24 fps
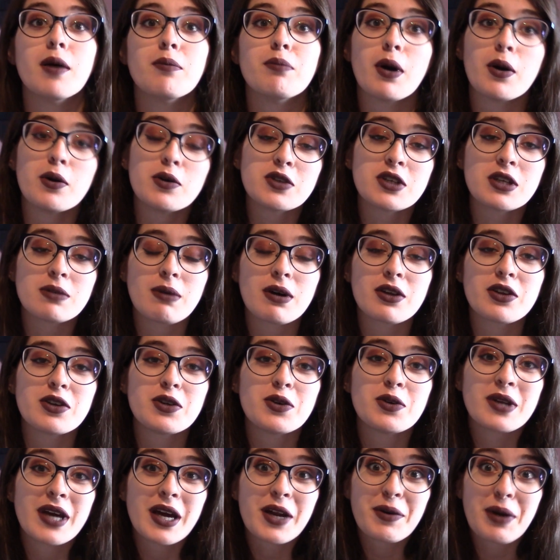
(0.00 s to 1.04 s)
posted about the
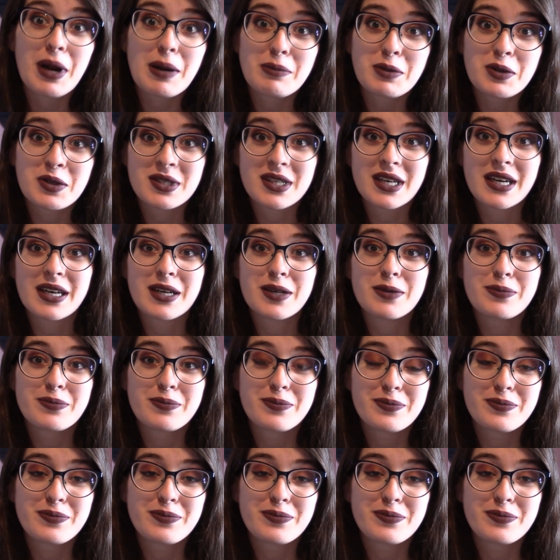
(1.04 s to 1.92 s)
new NaNoWriMo site